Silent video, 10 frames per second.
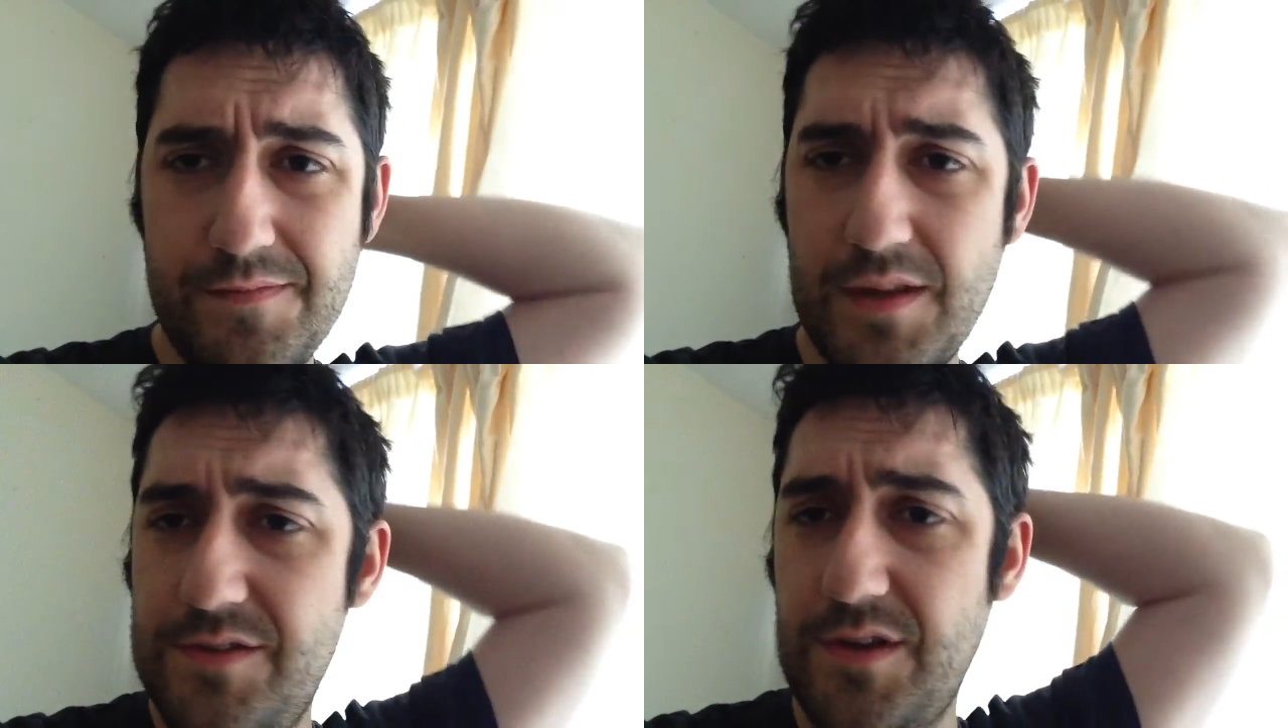
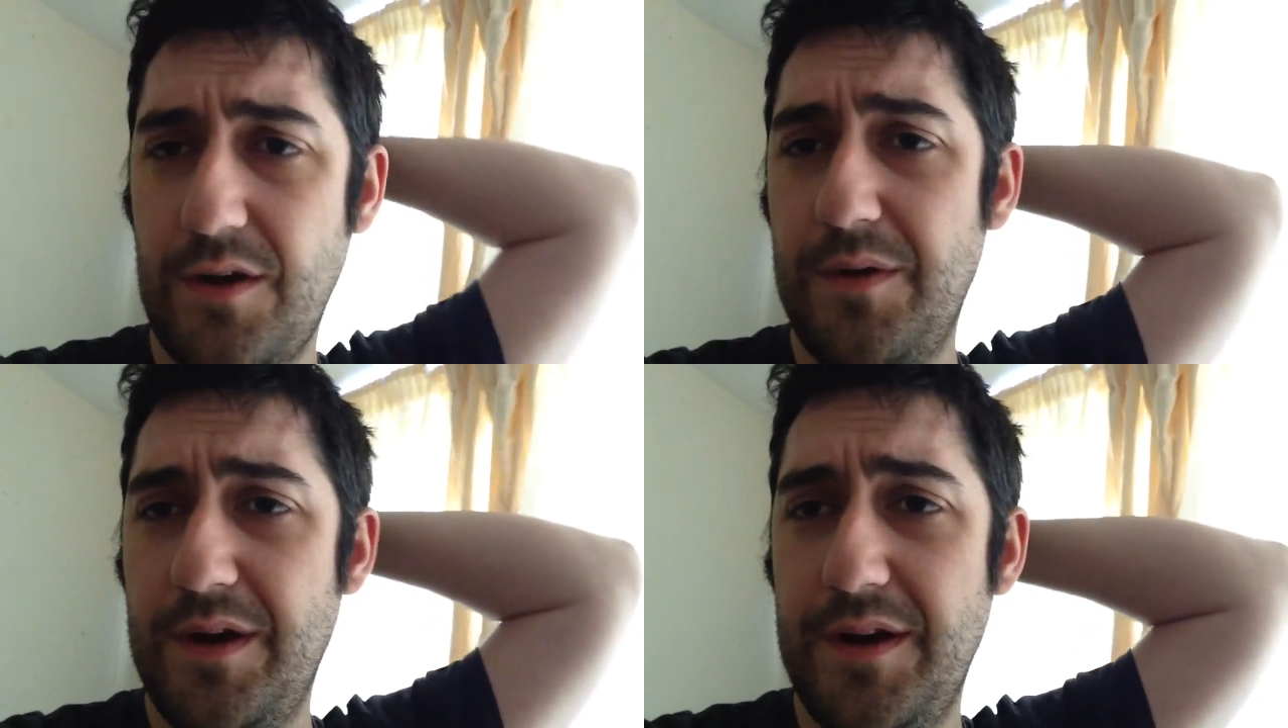
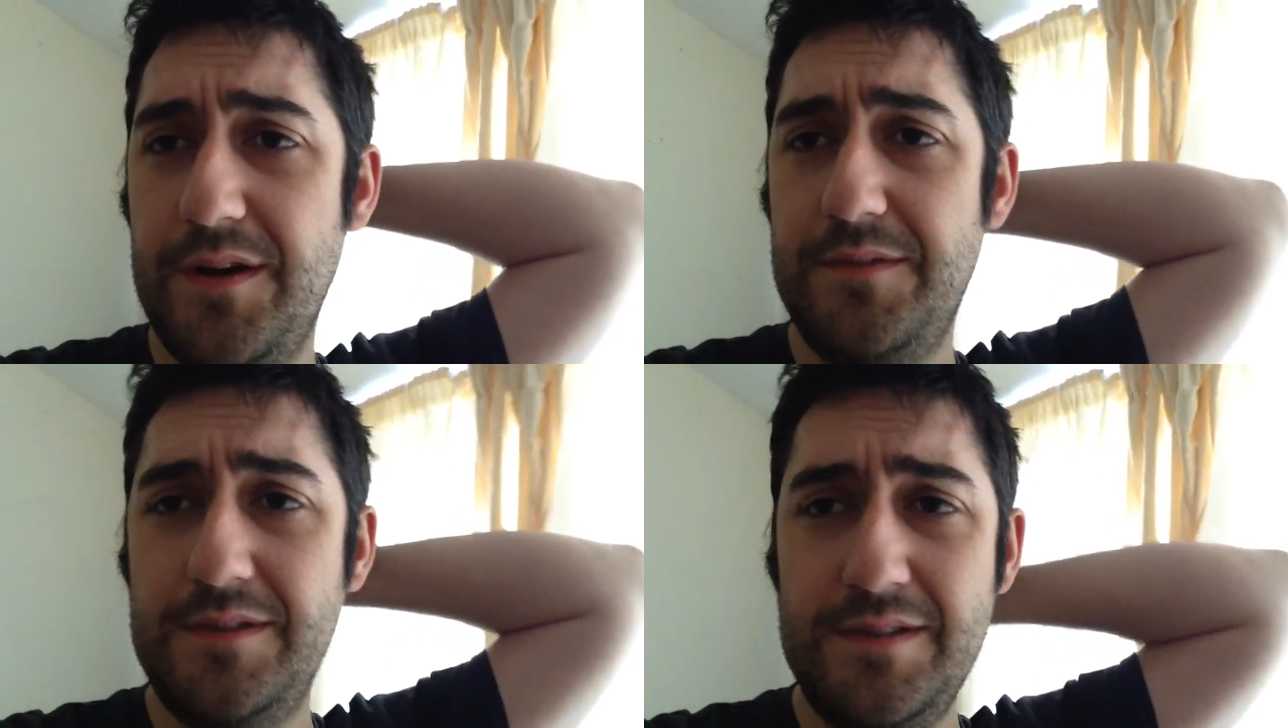
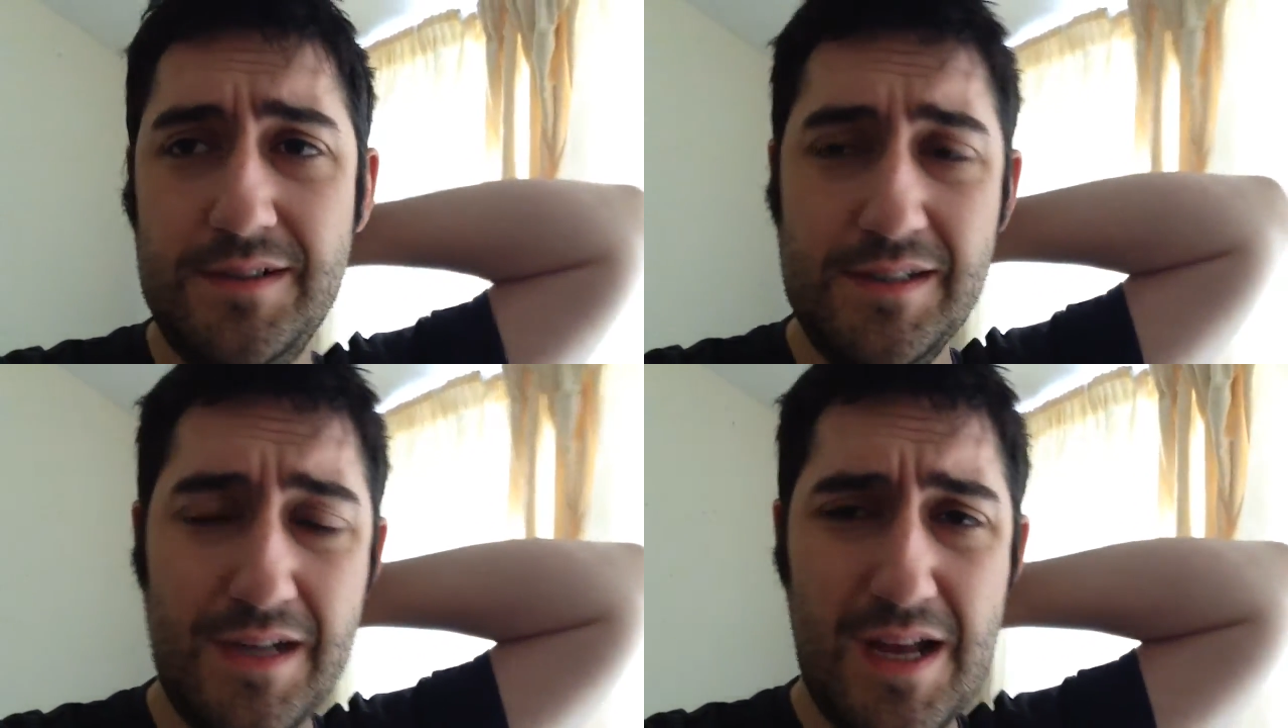So
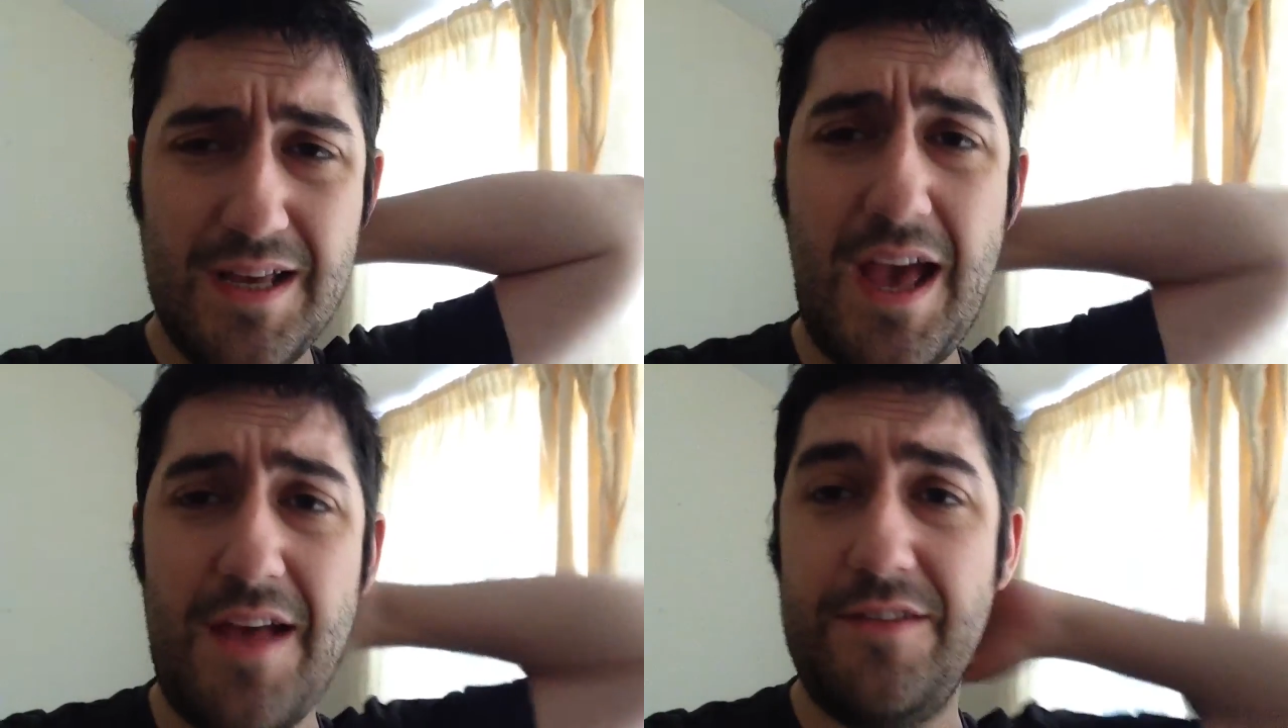
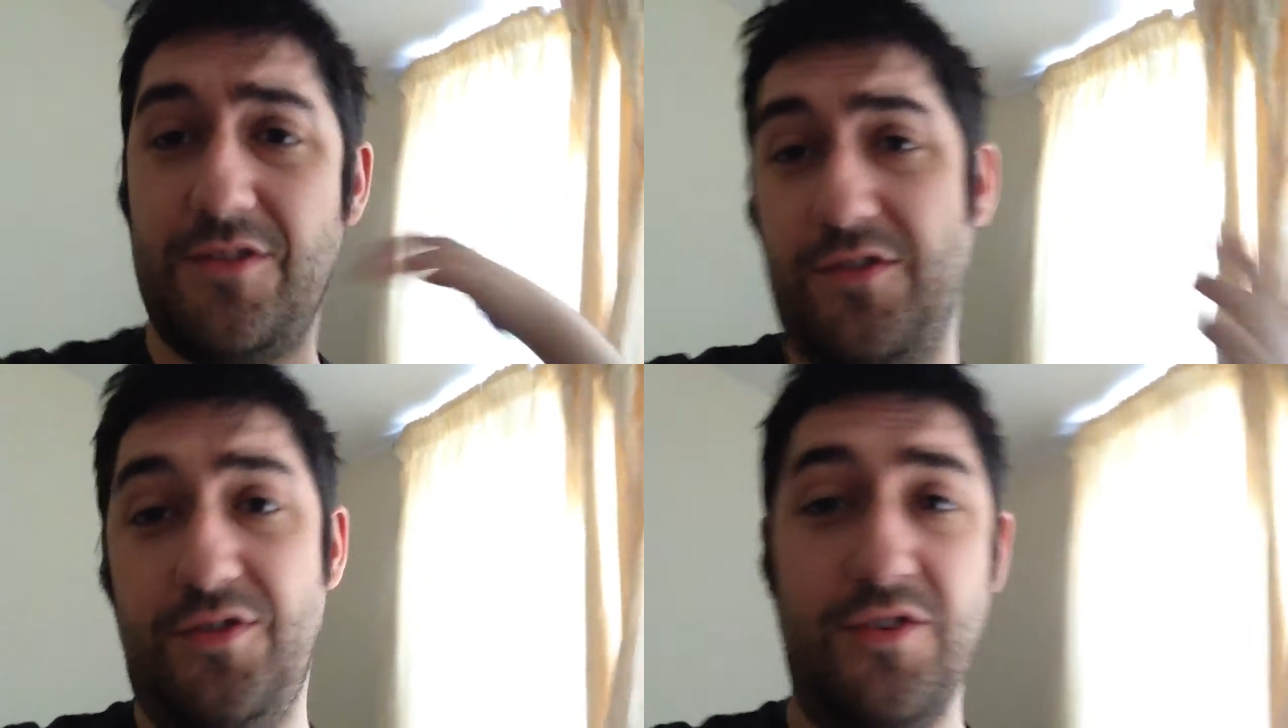yeah, this is
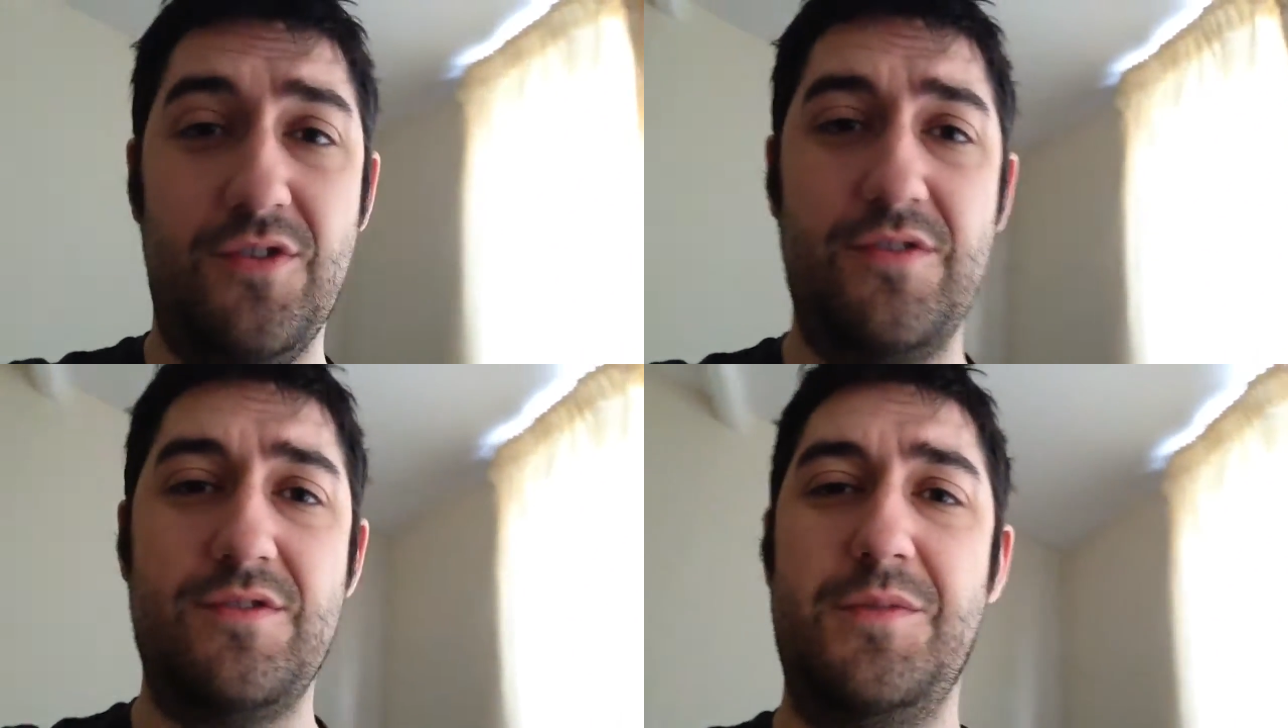a
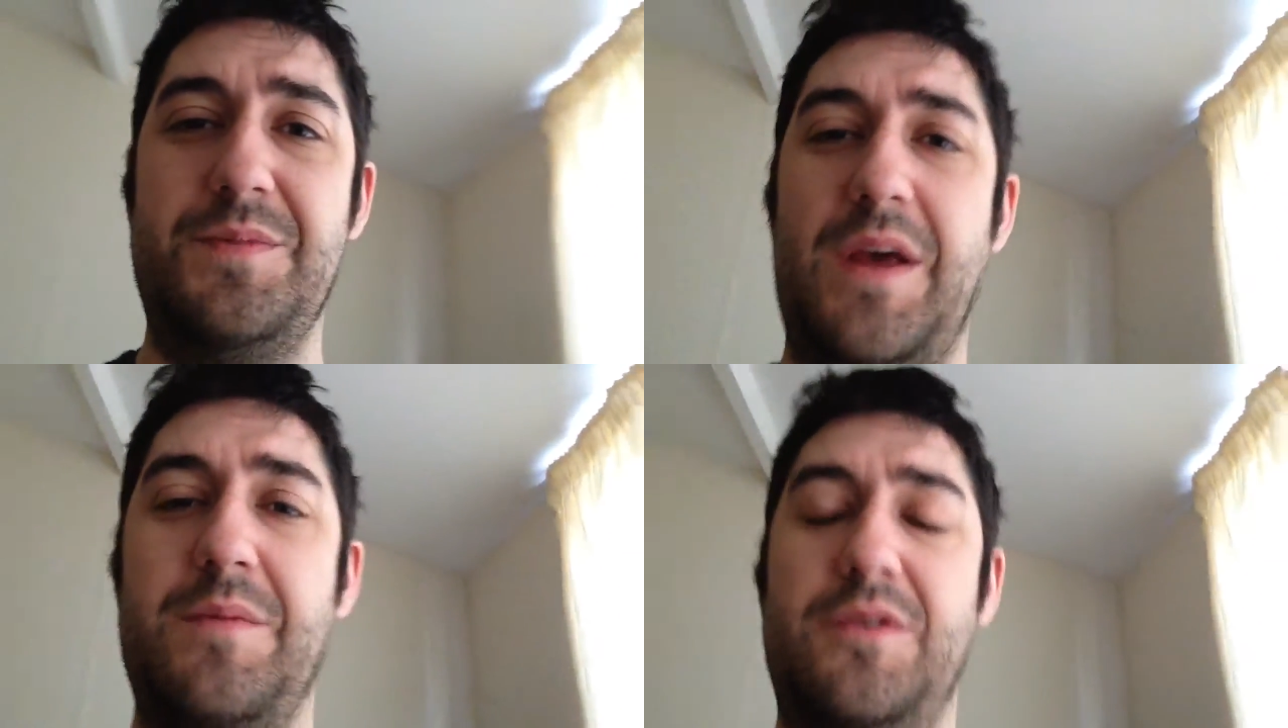short
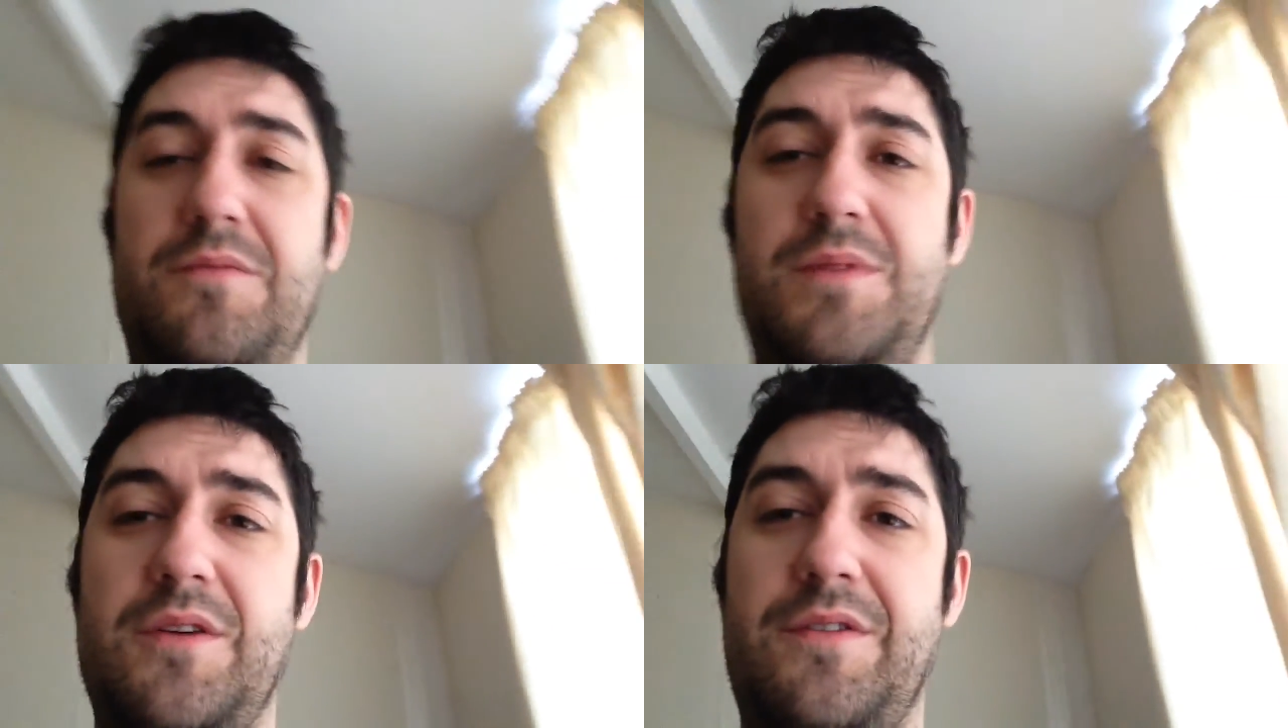
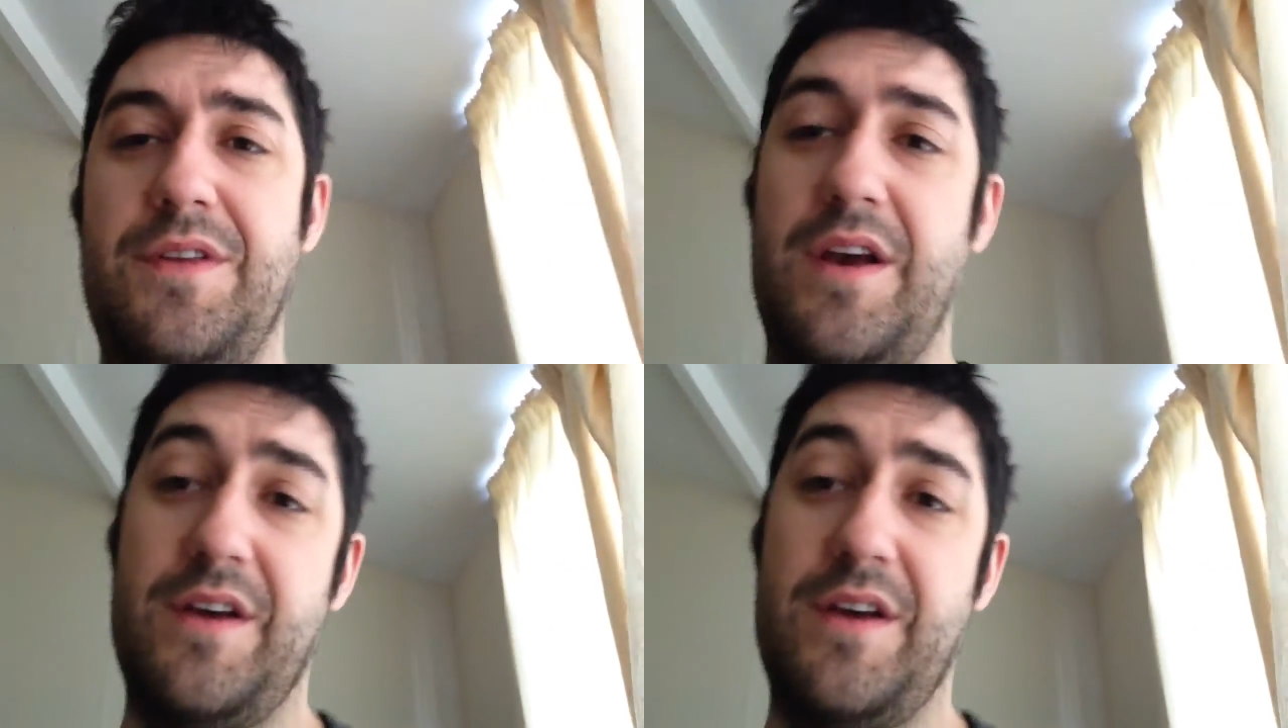updatable vlog thing.